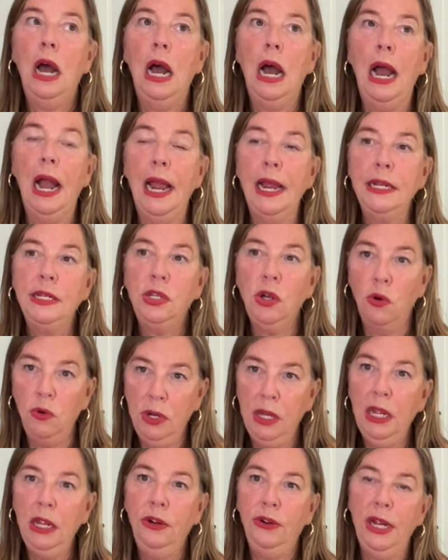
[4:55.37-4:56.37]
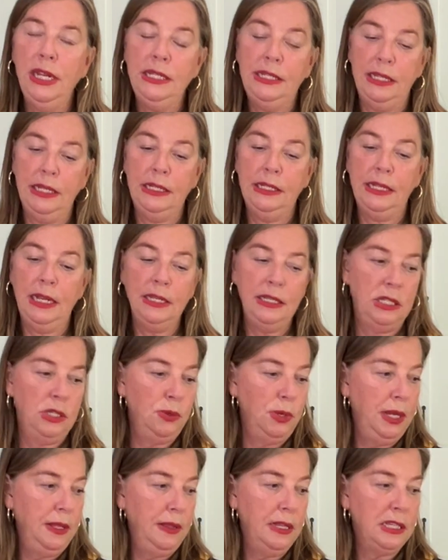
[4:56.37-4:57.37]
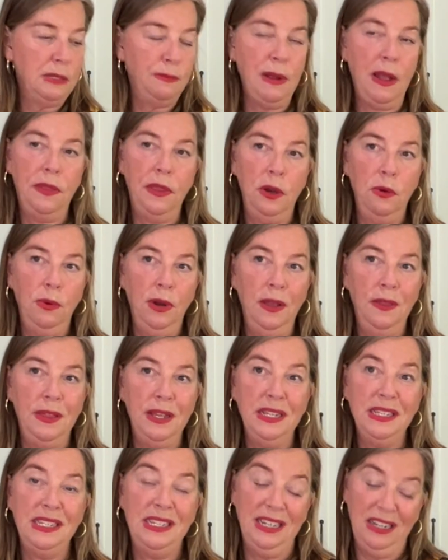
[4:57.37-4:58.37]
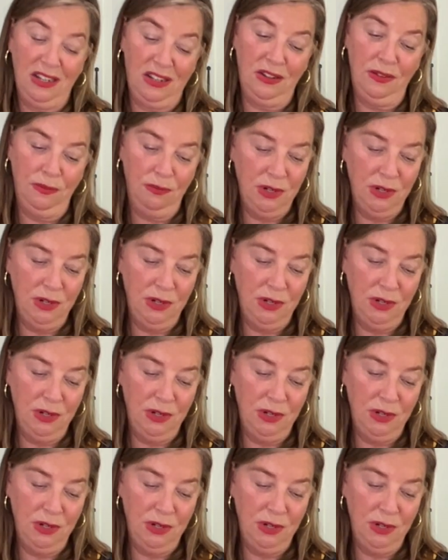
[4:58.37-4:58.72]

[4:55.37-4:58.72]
I don't get great success doing this method with is dill,